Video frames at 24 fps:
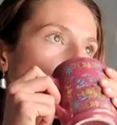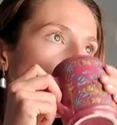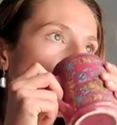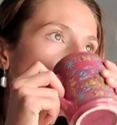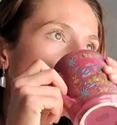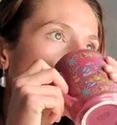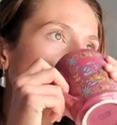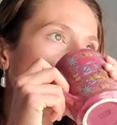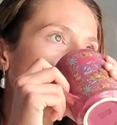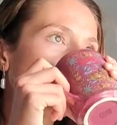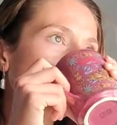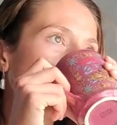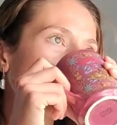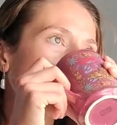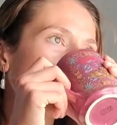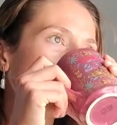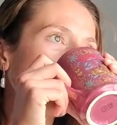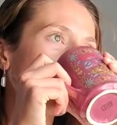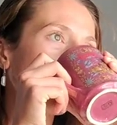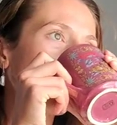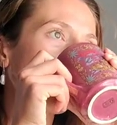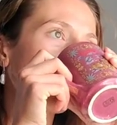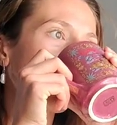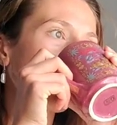you
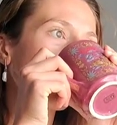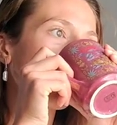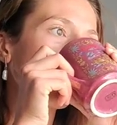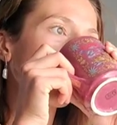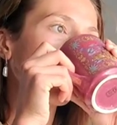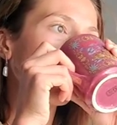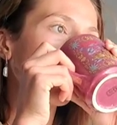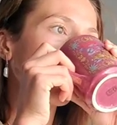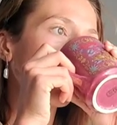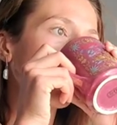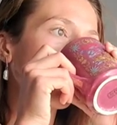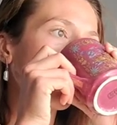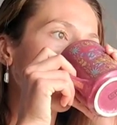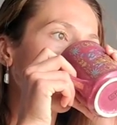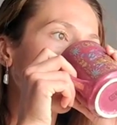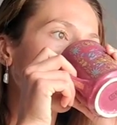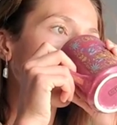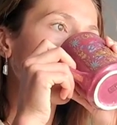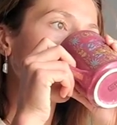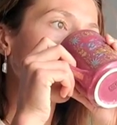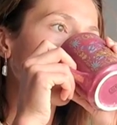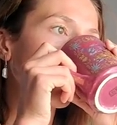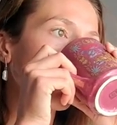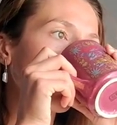kind
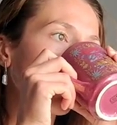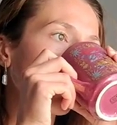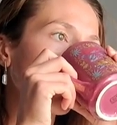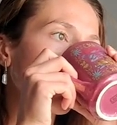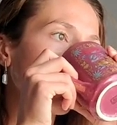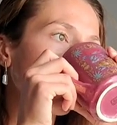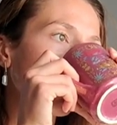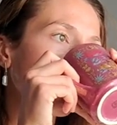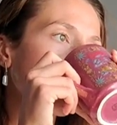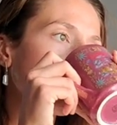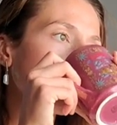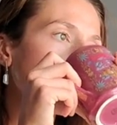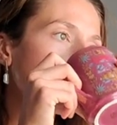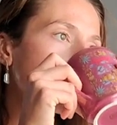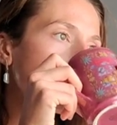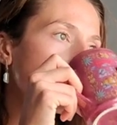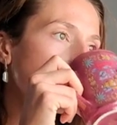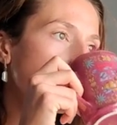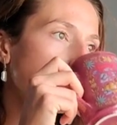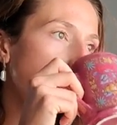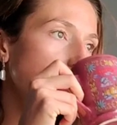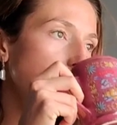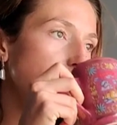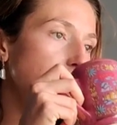of get a little
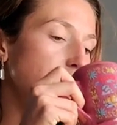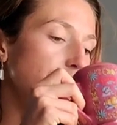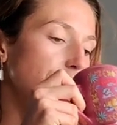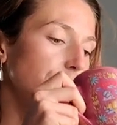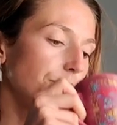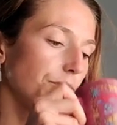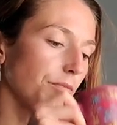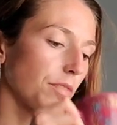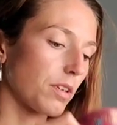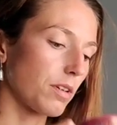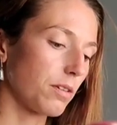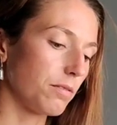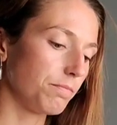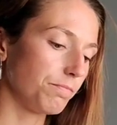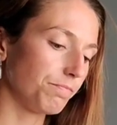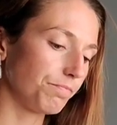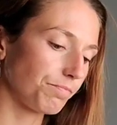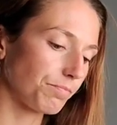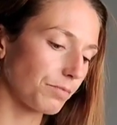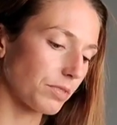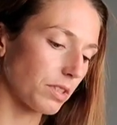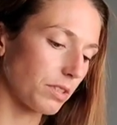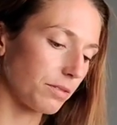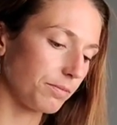peace from this
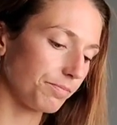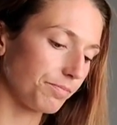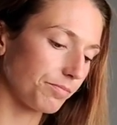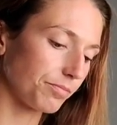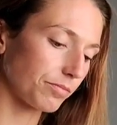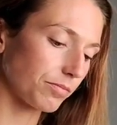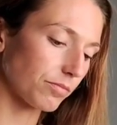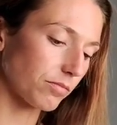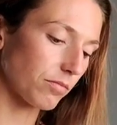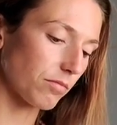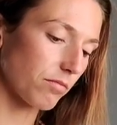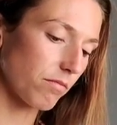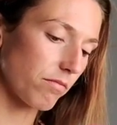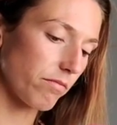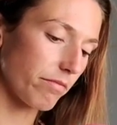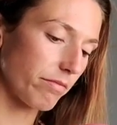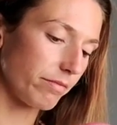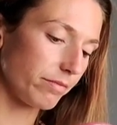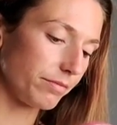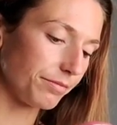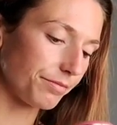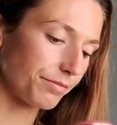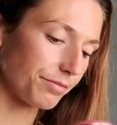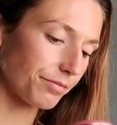just by knowing
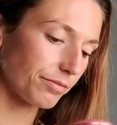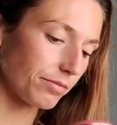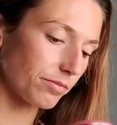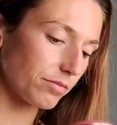that